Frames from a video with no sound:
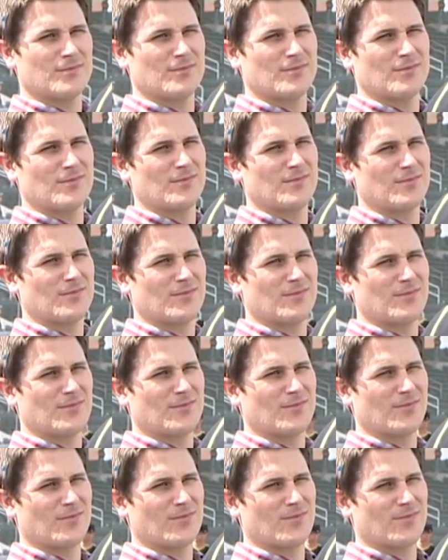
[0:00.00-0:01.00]

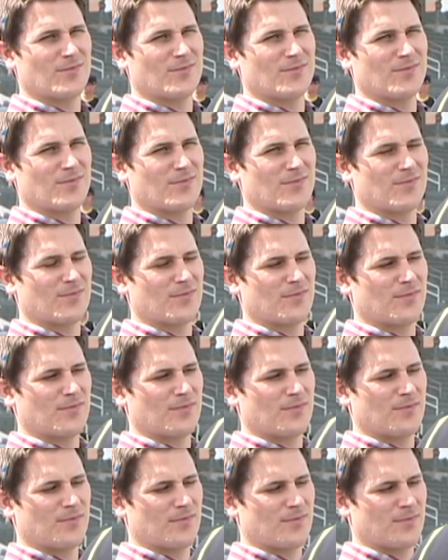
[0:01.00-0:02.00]

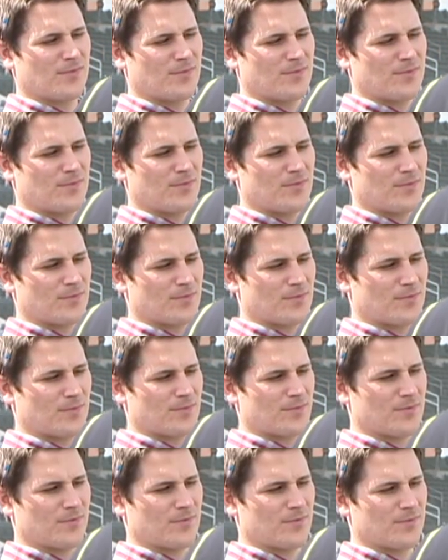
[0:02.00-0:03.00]

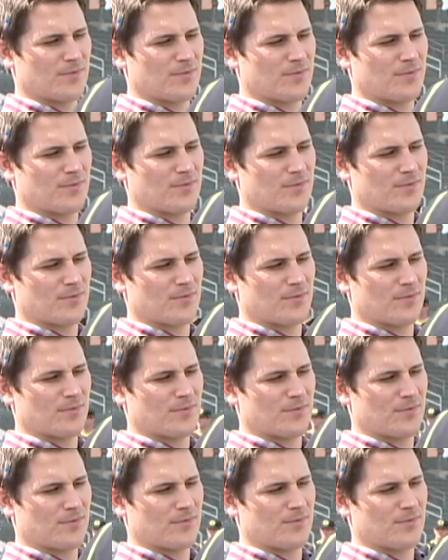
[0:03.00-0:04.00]

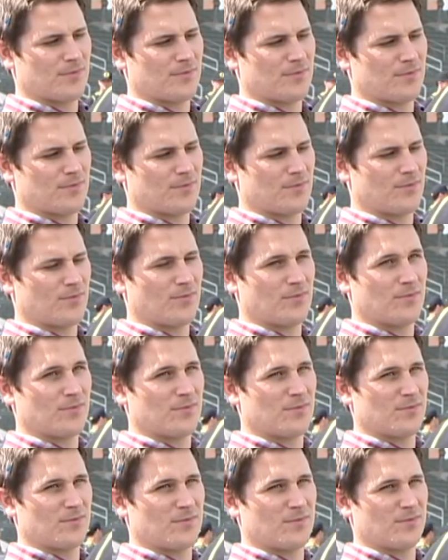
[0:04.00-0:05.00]

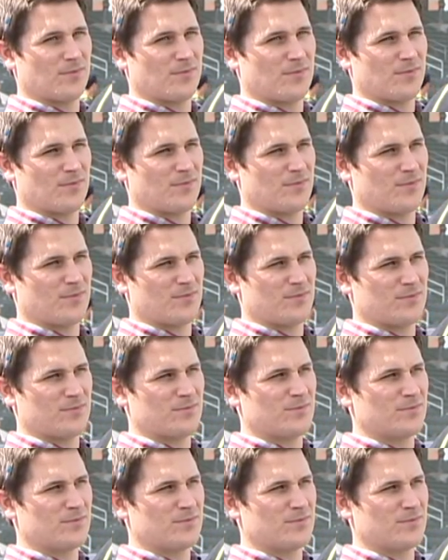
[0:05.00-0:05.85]
(silent)